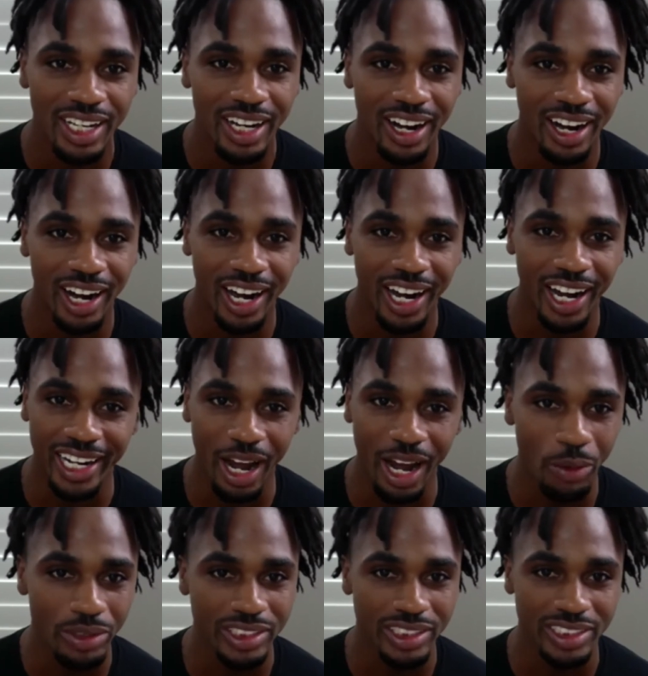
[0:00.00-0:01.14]
And I
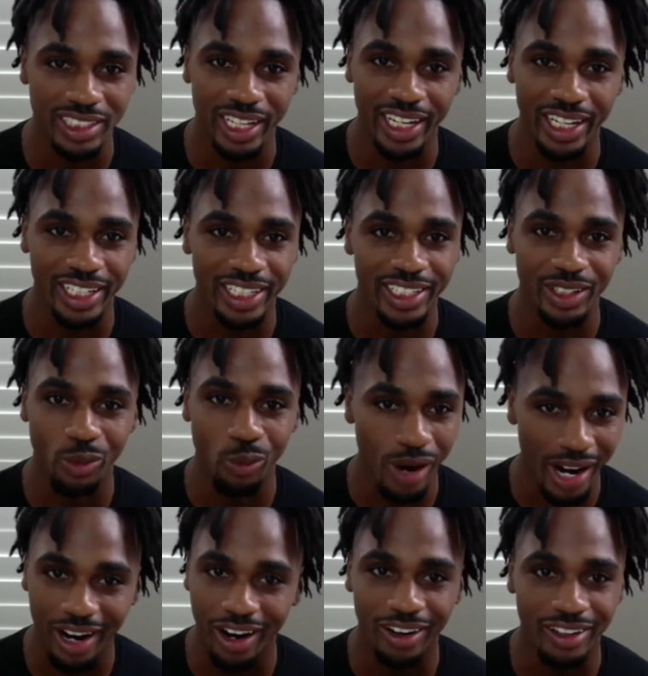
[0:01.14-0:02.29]
was just like,
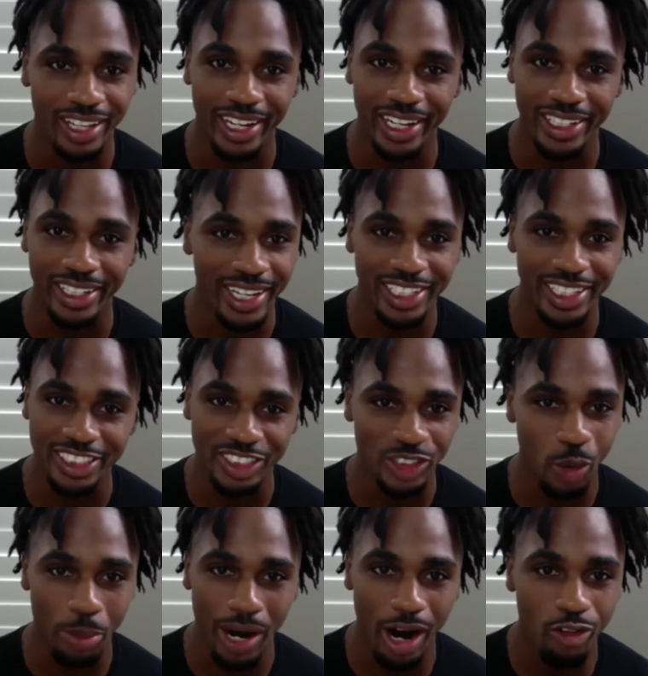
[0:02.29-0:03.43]
wow, like that is so
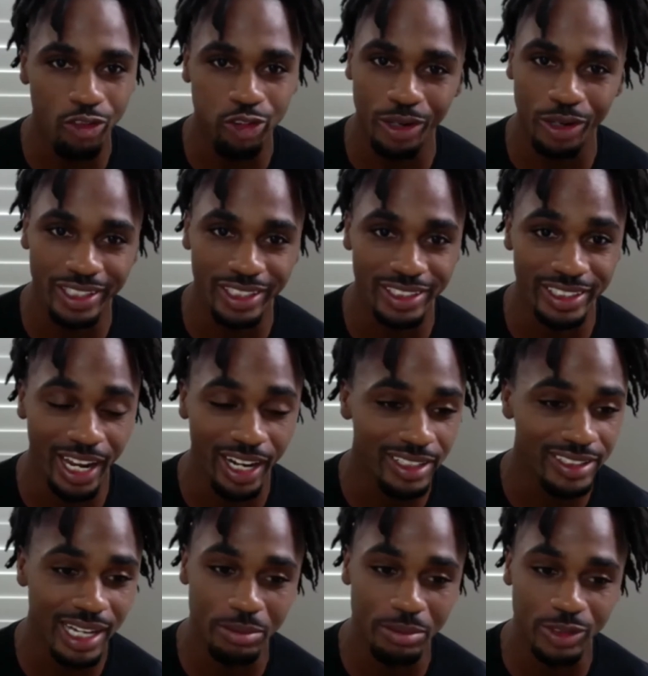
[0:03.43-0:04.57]
powerful. And a lot of
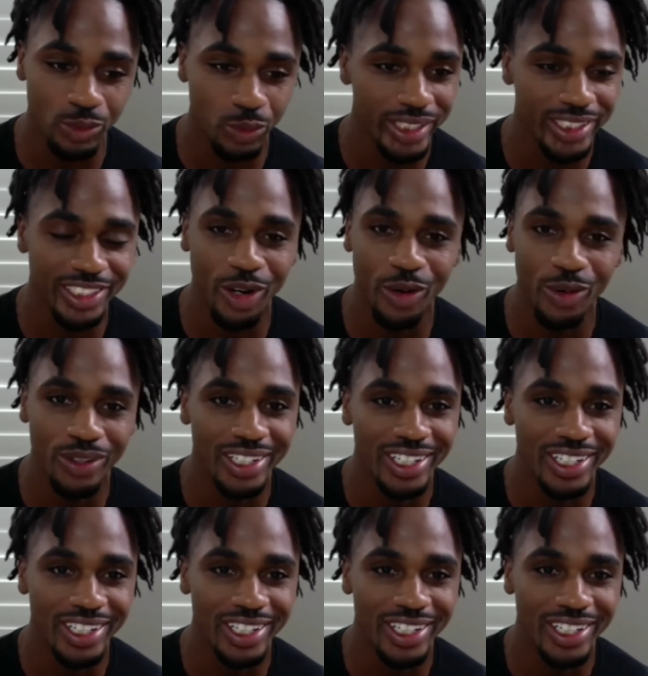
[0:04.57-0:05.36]
times we don't